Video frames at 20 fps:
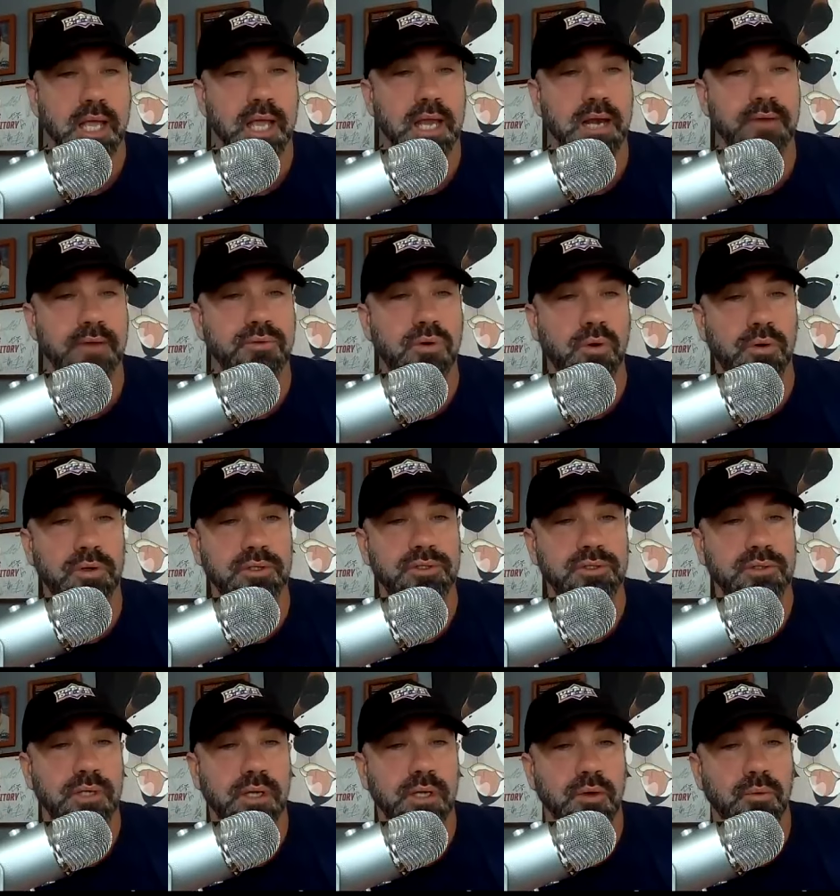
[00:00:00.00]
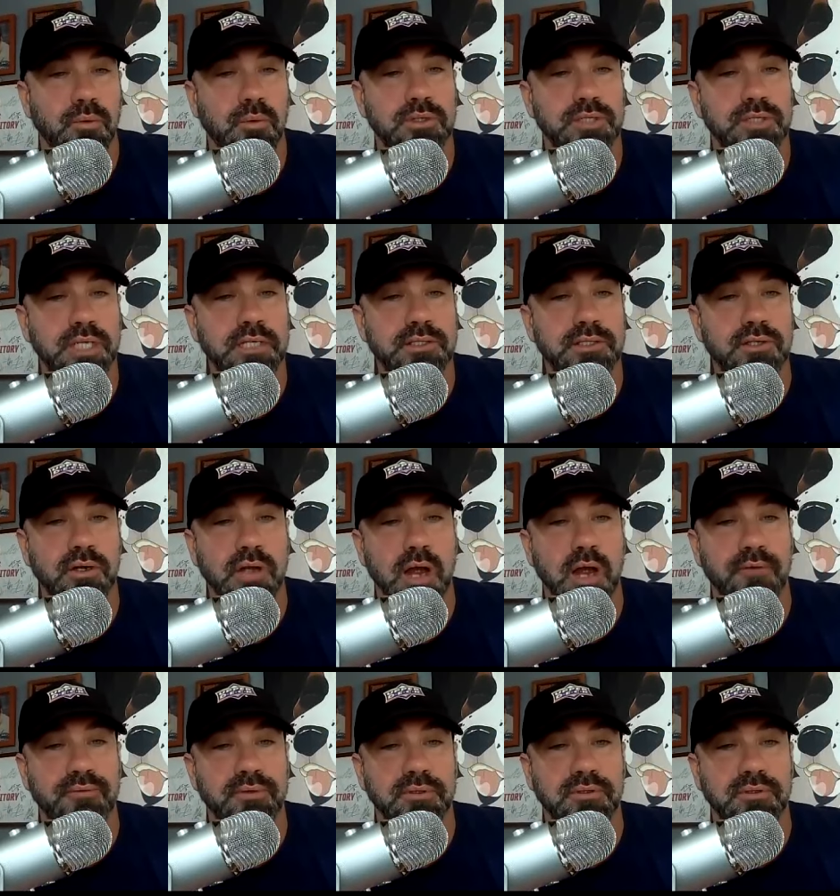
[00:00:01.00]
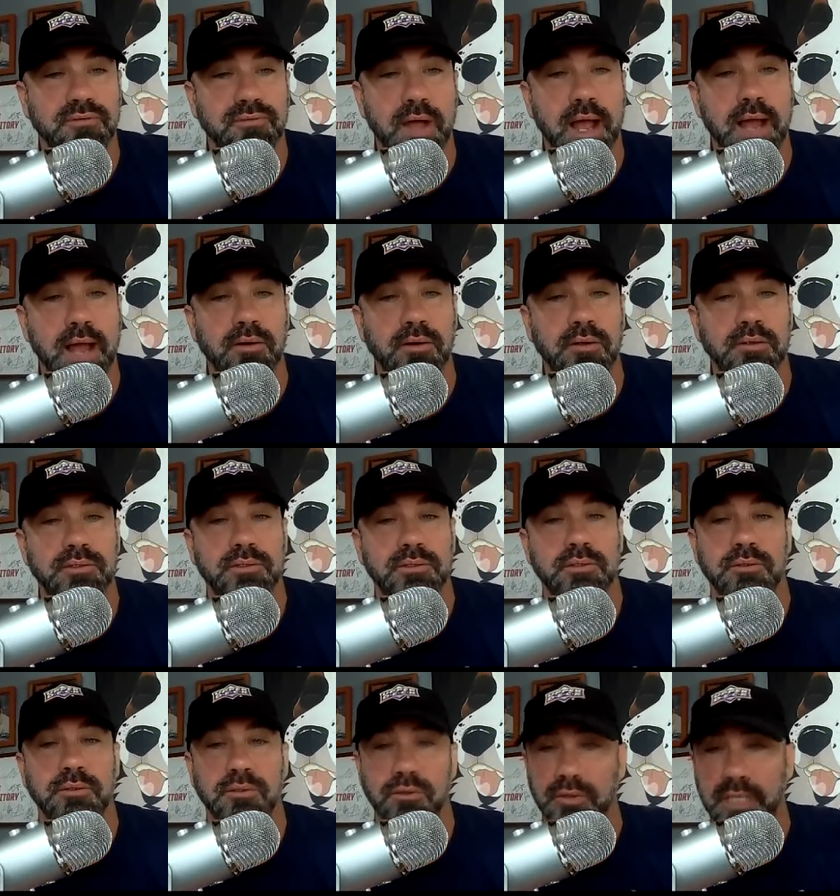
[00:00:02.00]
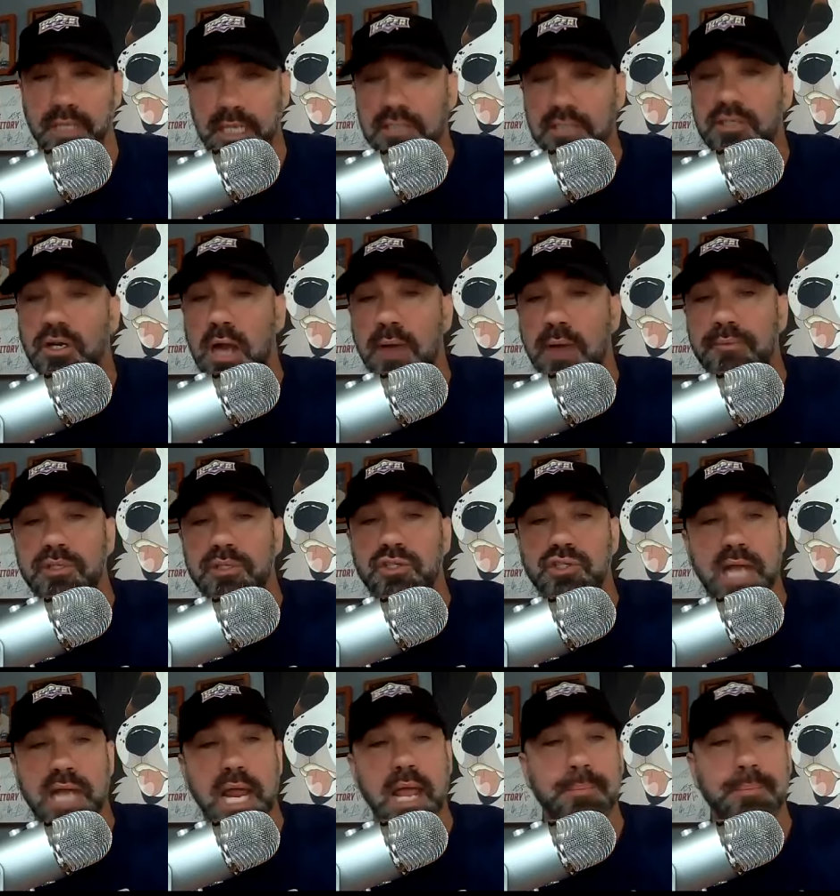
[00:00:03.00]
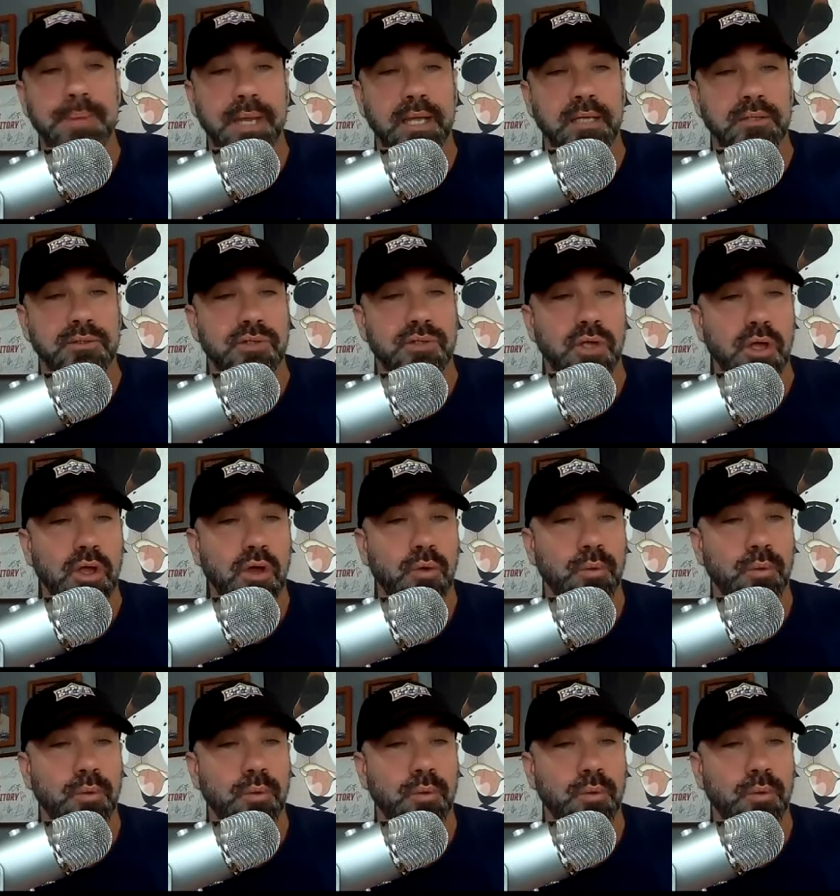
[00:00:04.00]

and of course was Eastern Conference Finals or Eastern Conference Champions